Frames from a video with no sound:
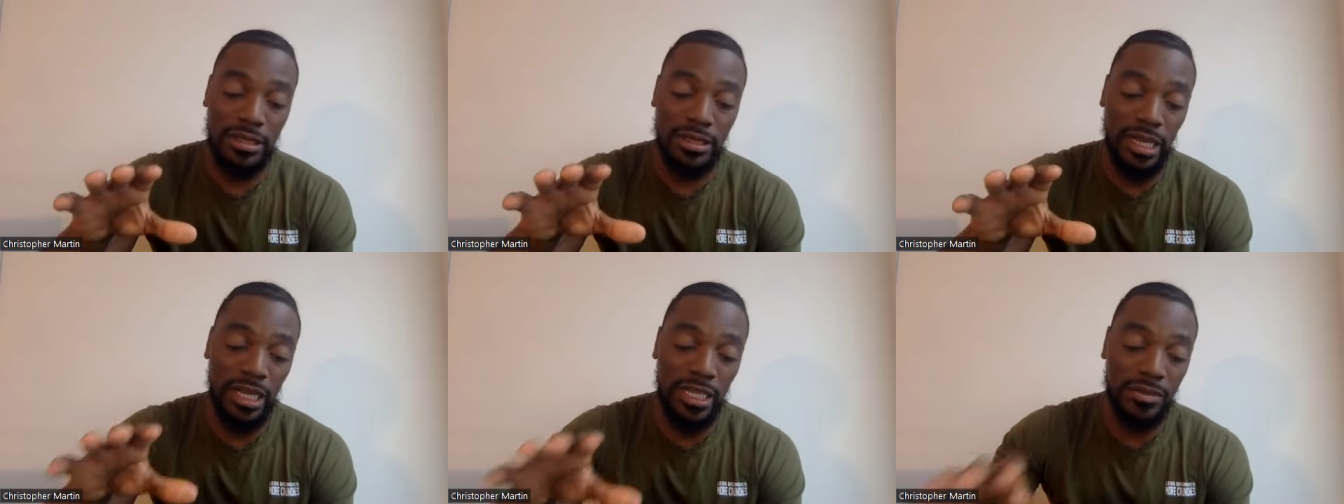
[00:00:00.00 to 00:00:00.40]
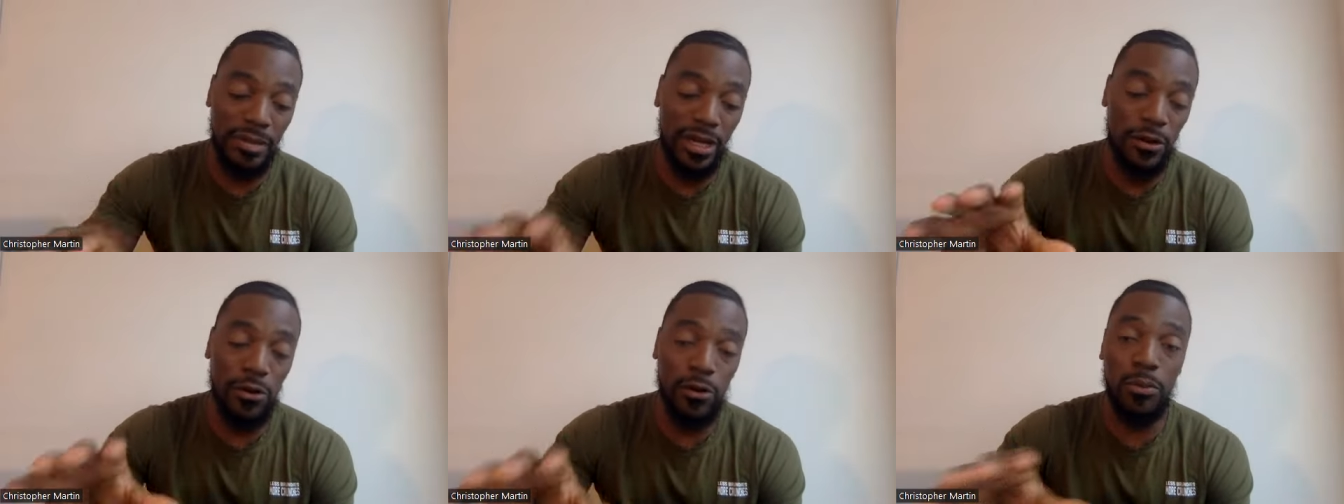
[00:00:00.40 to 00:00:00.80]
changed
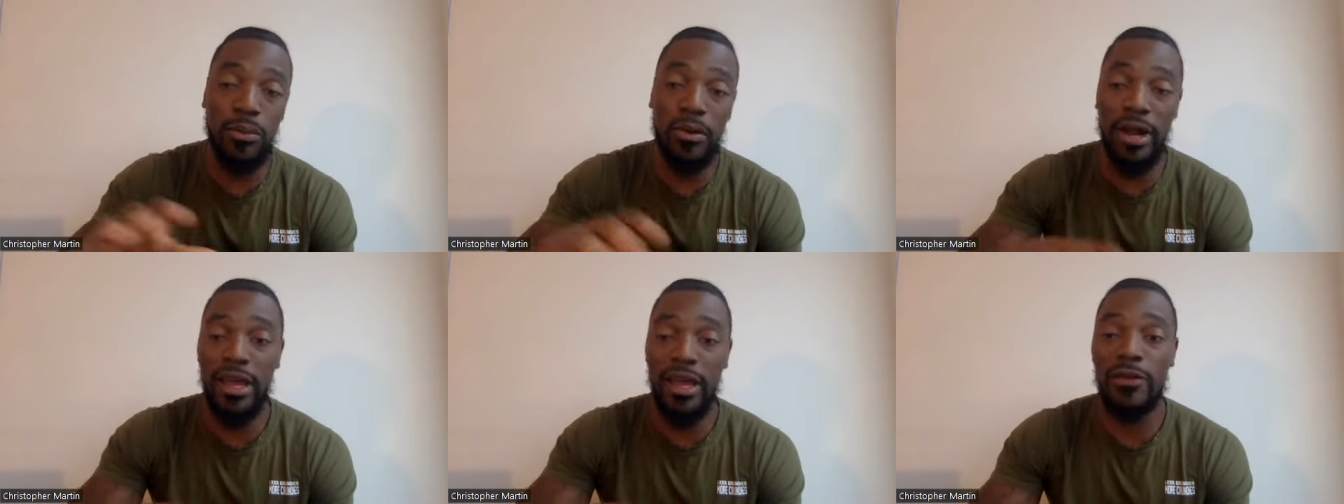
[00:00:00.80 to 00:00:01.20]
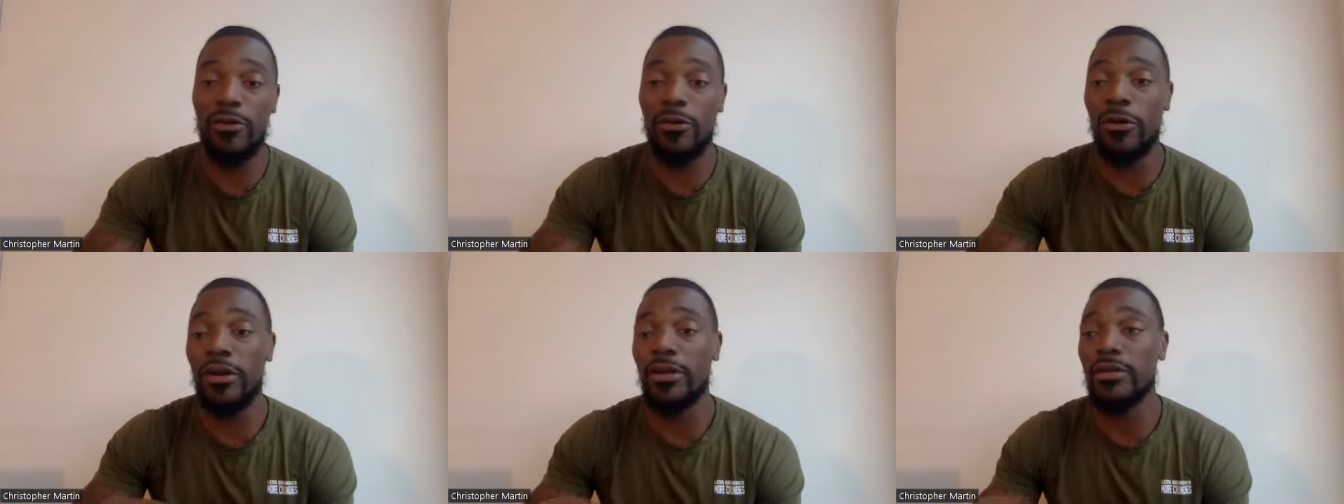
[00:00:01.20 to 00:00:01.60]
my whole brand
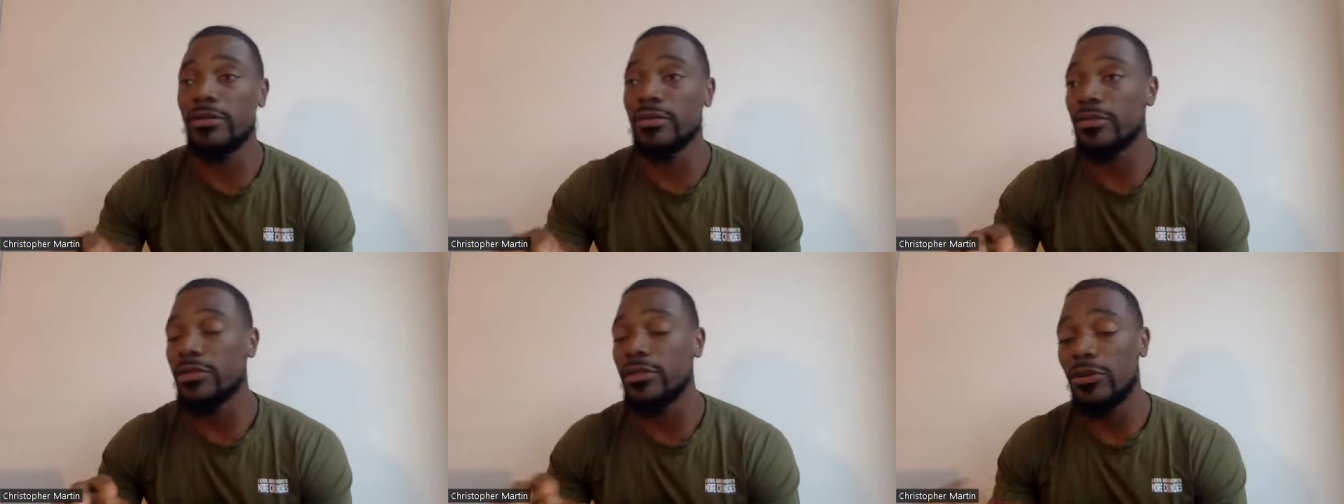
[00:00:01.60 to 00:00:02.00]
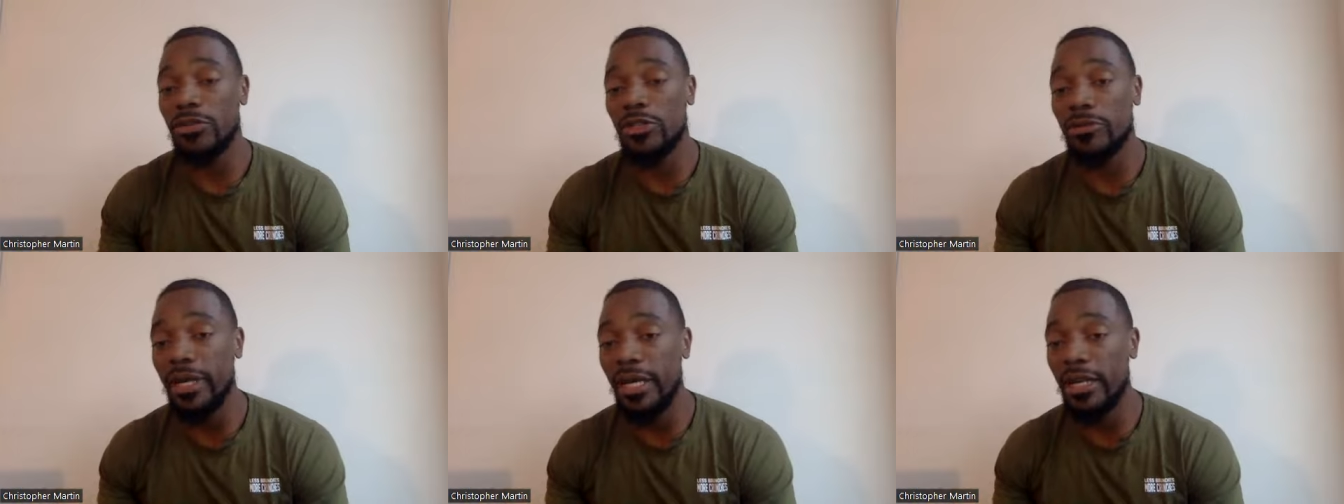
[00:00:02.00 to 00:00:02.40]
on
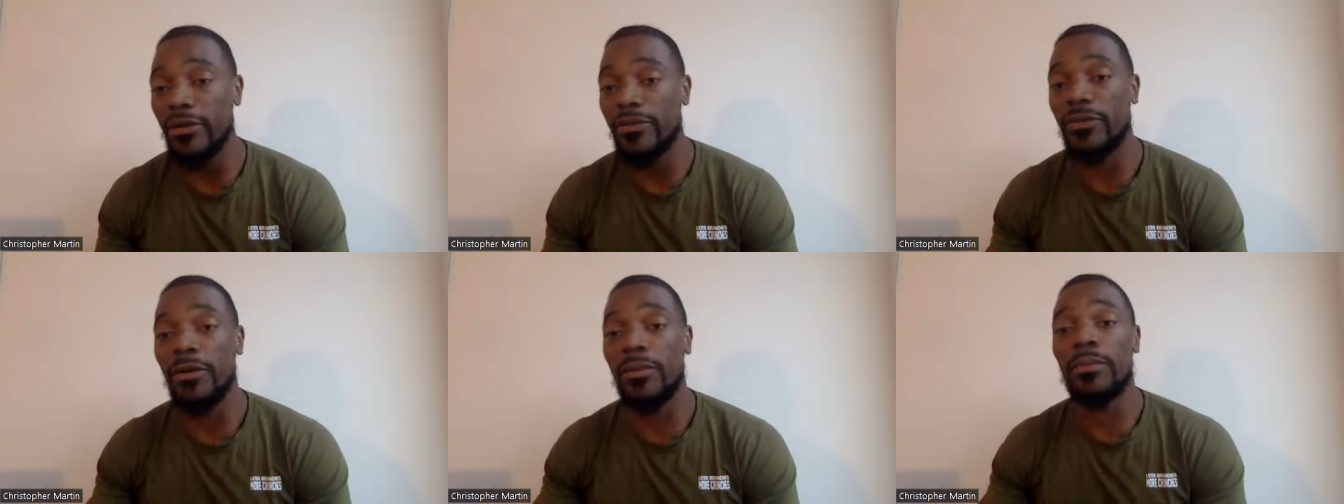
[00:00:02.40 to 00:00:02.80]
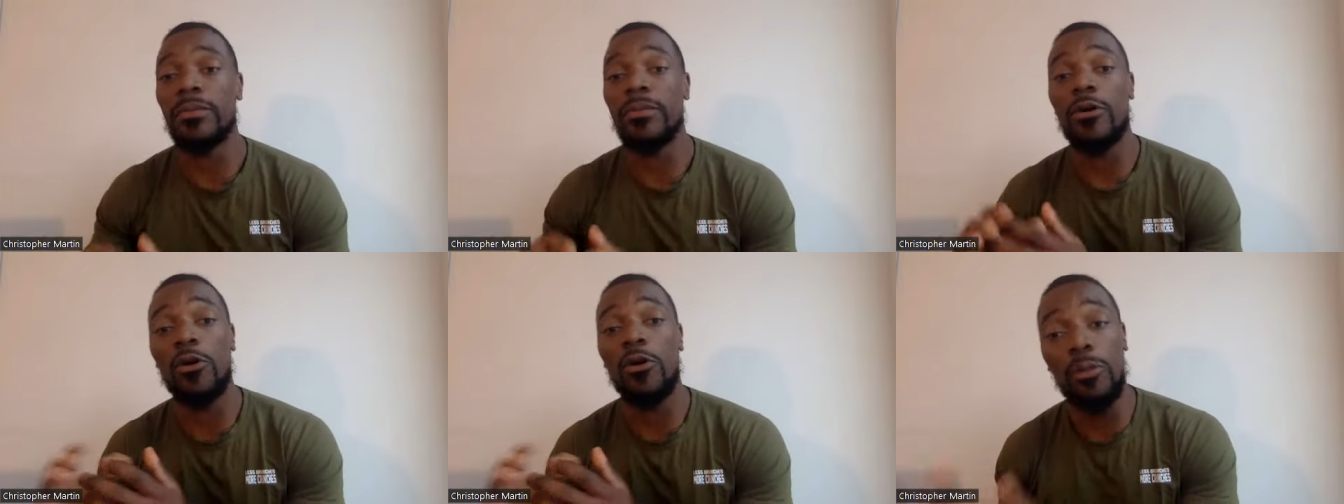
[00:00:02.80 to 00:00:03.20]
social media from
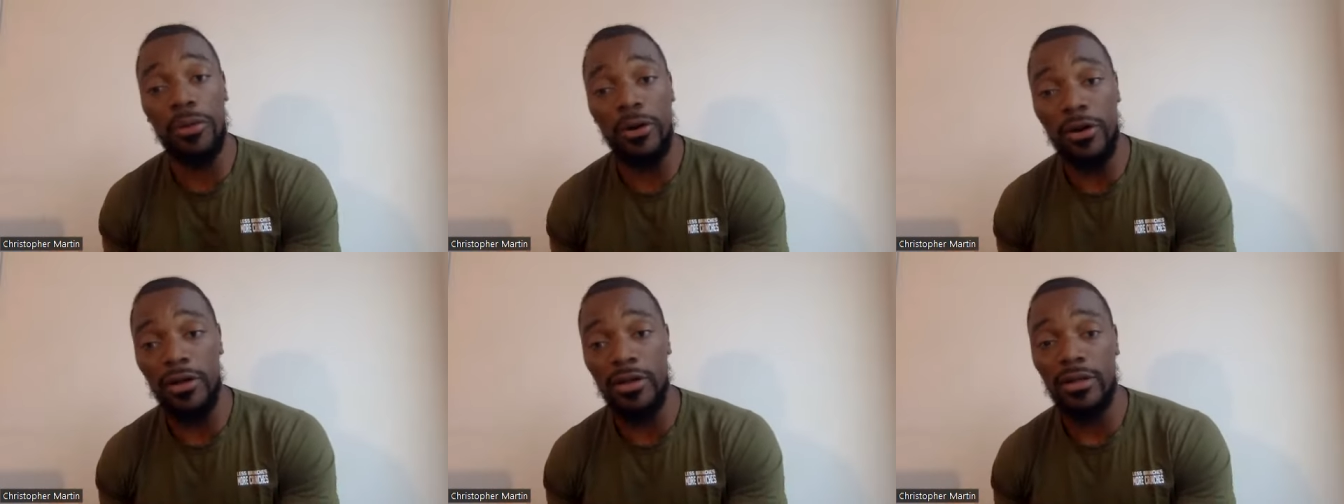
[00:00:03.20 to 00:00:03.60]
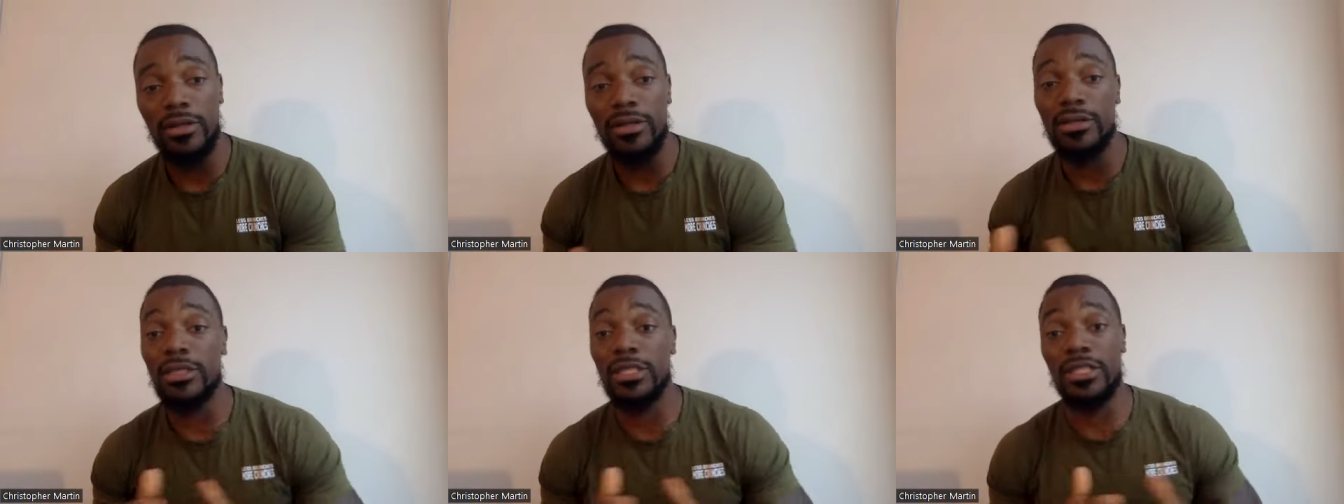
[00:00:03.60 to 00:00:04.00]
Hooper
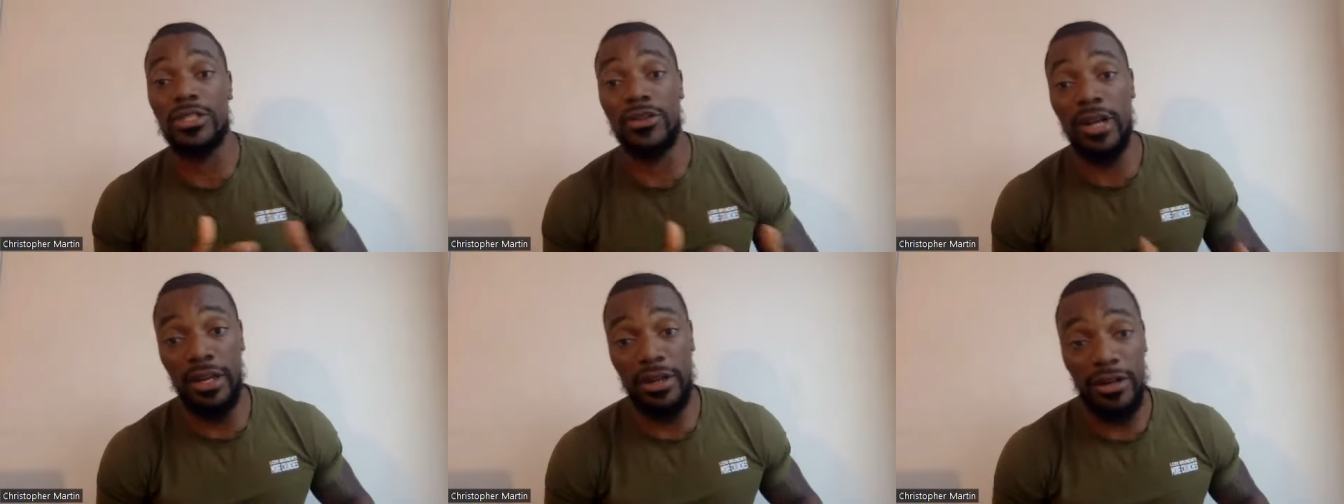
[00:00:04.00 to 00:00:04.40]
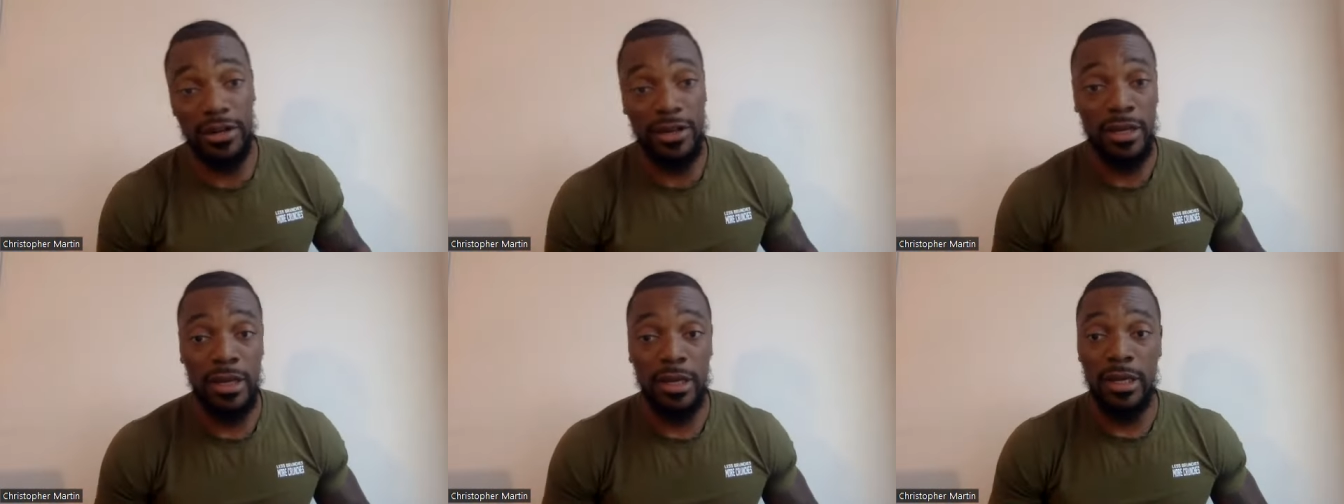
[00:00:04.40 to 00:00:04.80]
to trainer.